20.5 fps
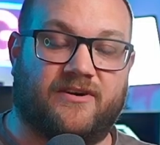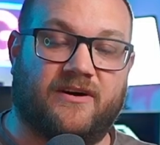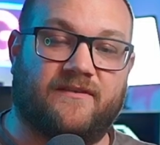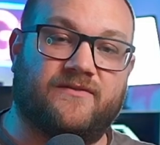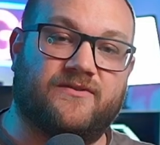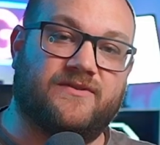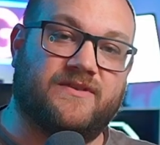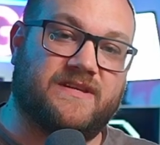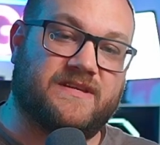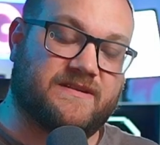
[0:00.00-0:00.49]

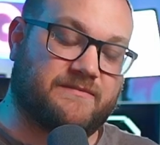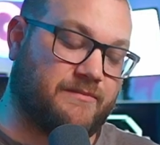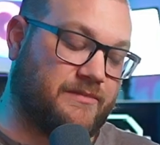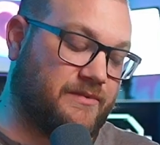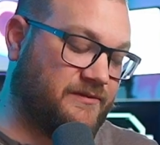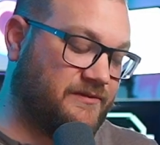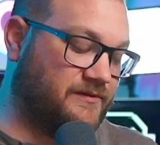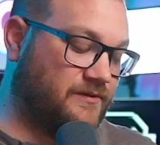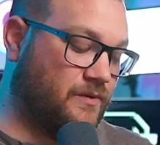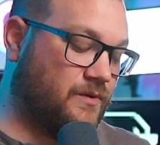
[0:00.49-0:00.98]
covered this
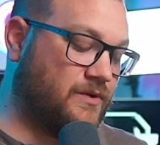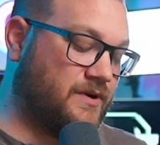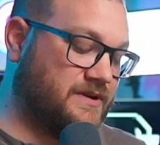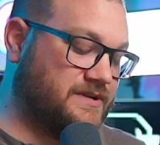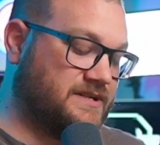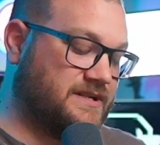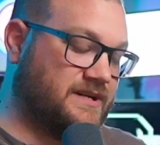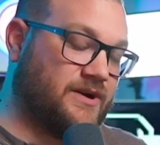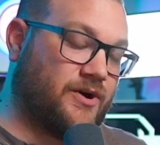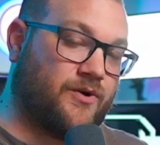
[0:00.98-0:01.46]
before
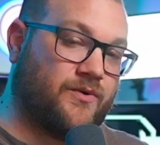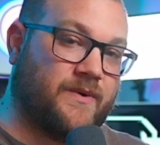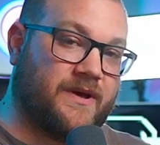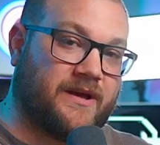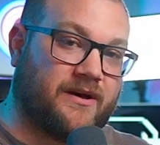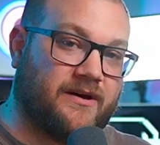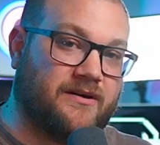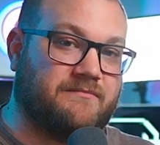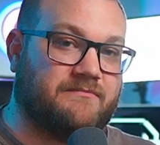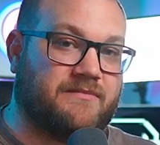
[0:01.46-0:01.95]
and done a
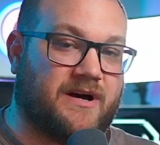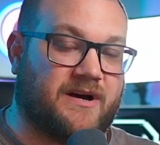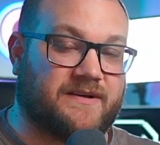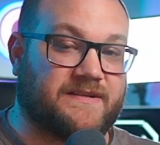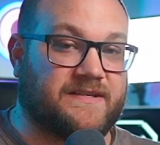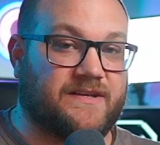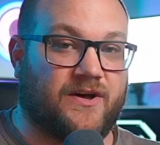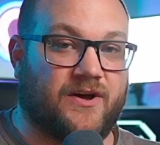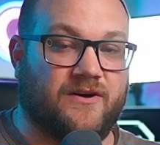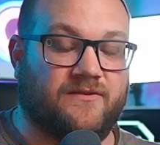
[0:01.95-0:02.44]
quick
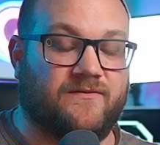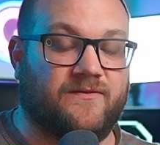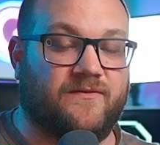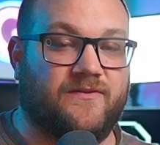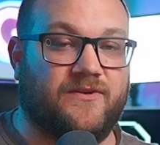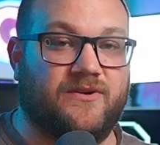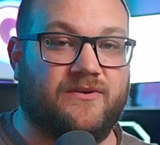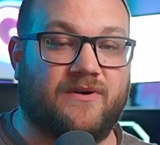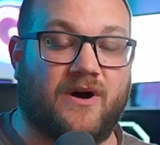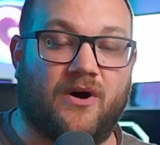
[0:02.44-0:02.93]
unboxing
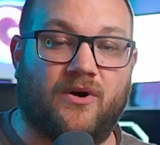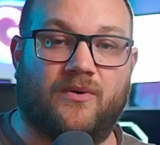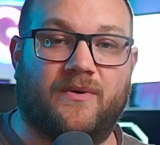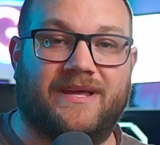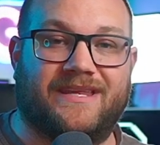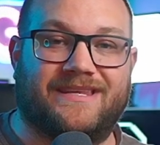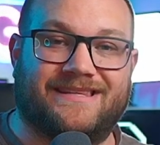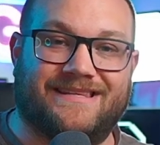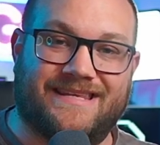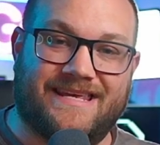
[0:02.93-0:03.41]
overview. I'll go
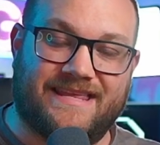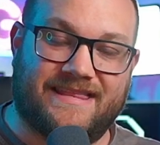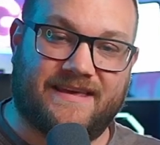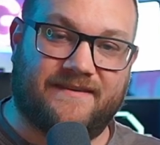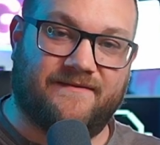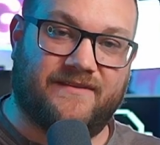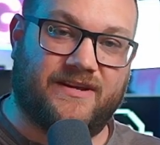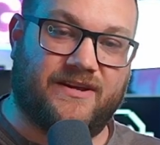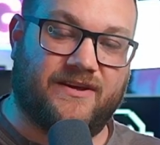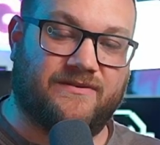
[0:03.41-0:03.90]
ahead and link
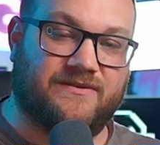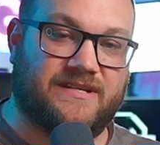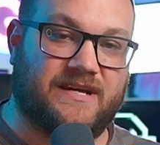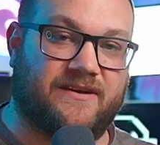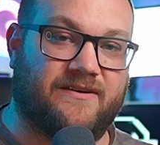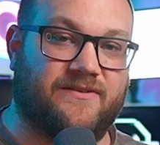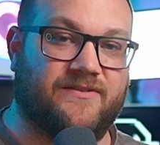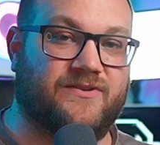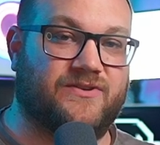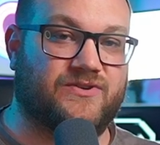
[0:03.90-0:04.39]
that video
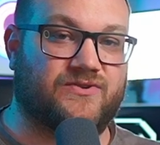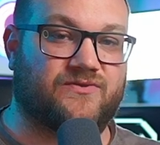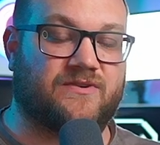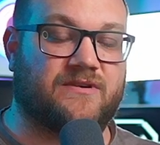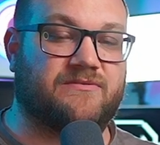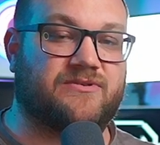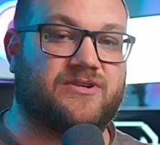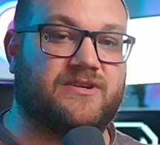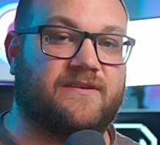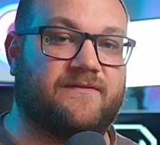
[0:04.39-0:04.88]
down in the
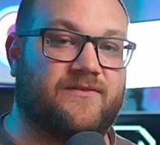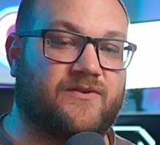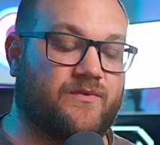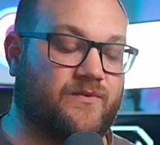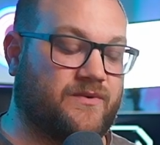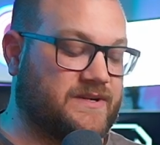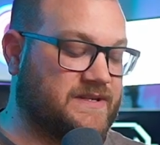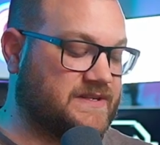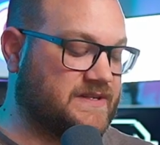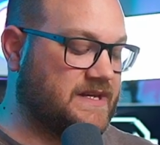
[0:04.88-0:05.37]
description if you
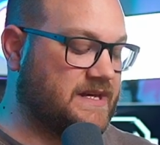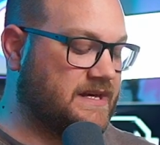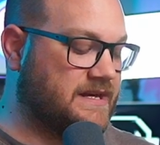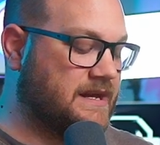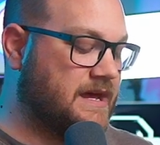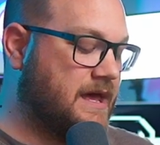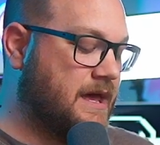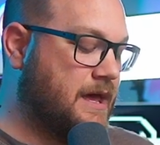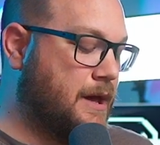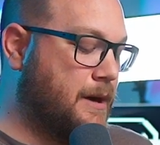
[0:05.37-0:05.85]
want to see it.
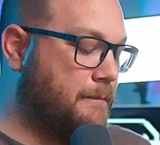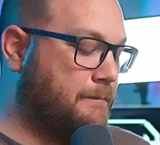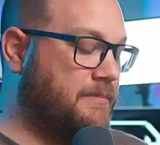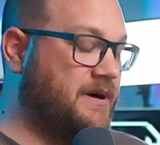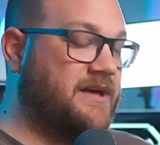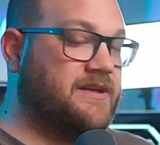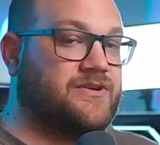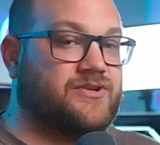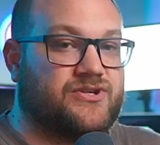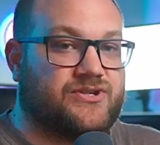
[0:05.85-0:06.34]

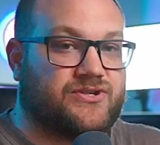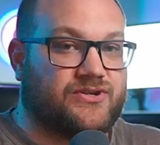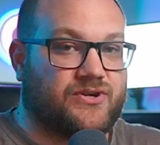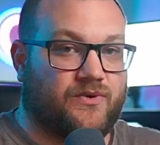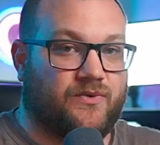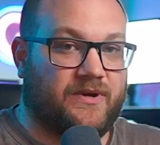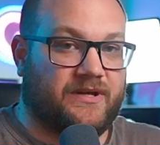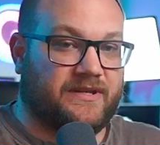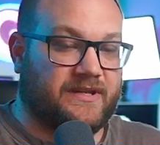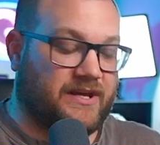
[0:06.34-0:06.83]
But just to
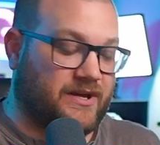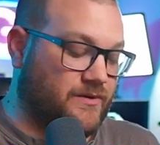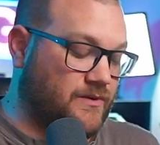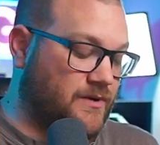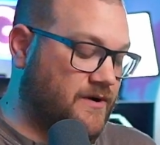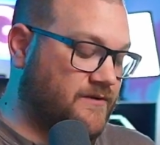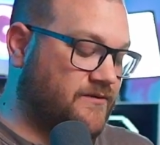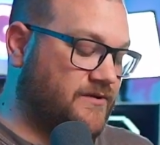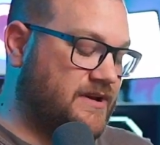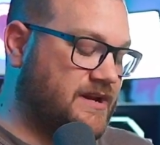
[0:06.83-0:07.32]
quickly
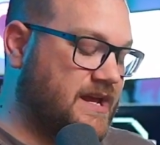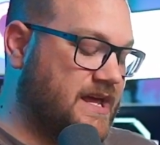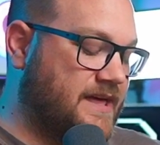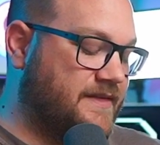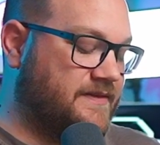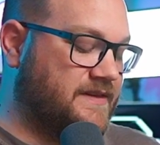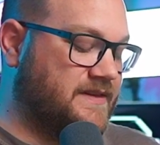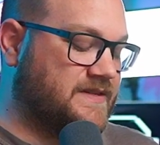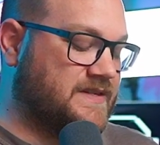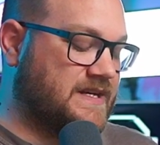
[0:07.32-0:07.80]
go over it,
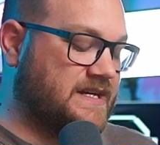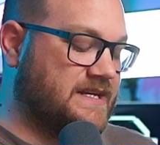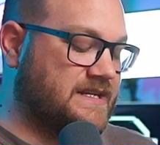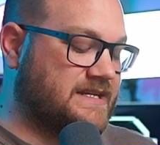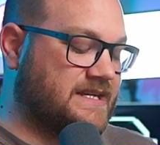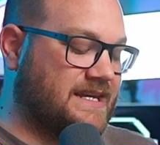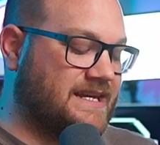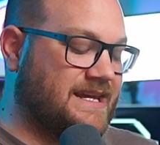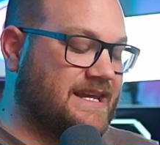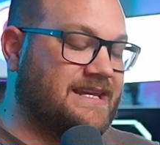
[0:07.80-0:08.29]
this
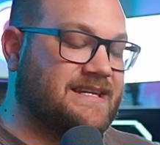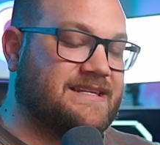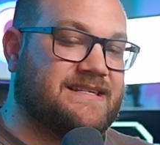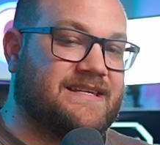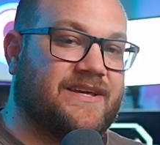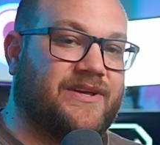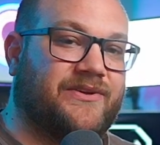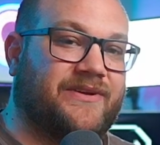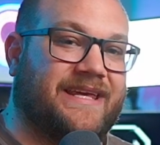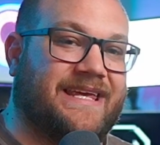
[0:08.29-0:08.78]
is an
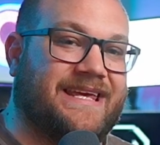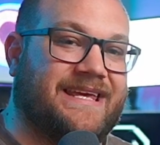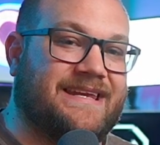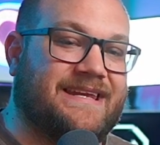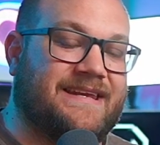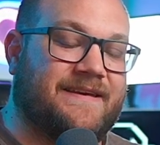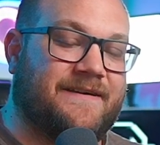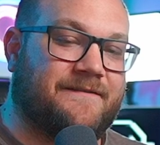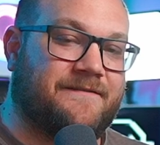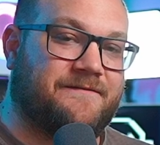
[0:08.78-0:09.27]
Intel
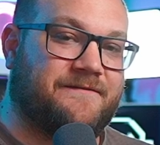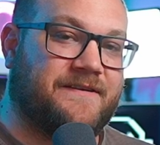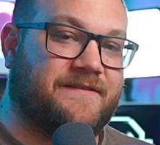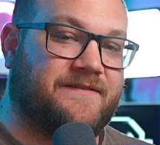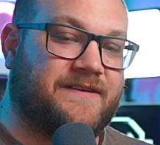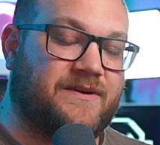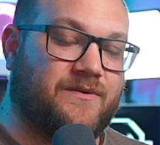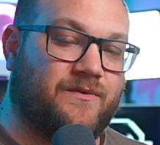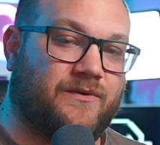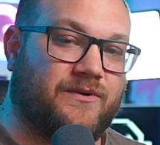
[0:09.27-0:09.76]
N
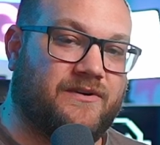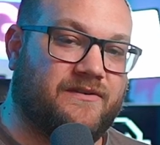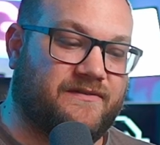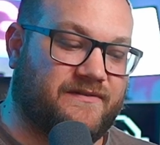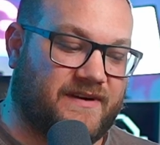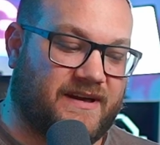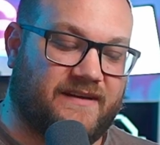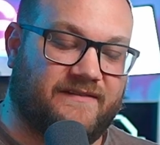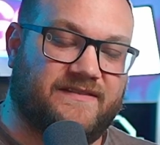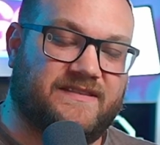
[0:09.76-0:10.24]
fifty-one oh
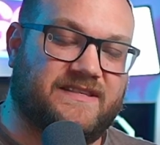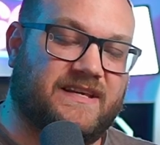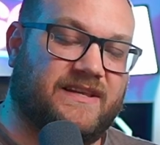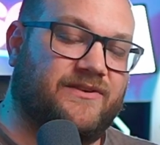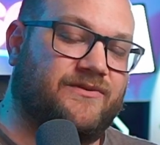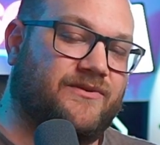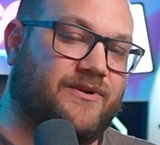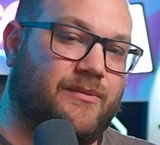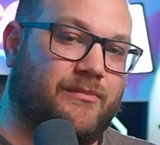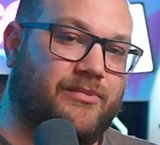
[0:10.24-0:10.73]
five
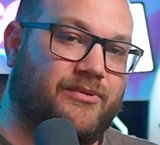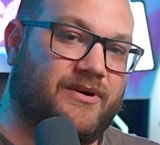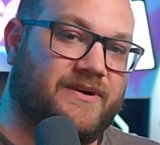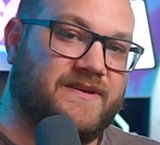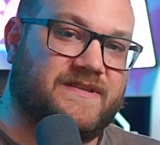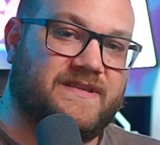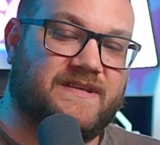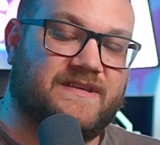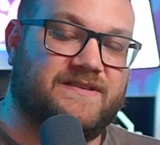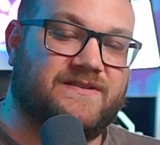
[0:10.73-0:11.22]
Celeron
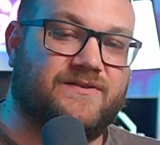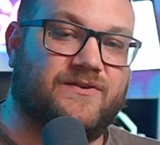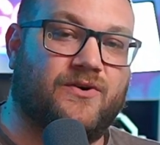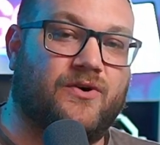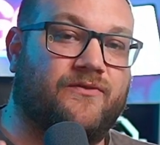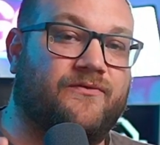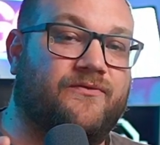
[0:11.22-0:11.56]
processor,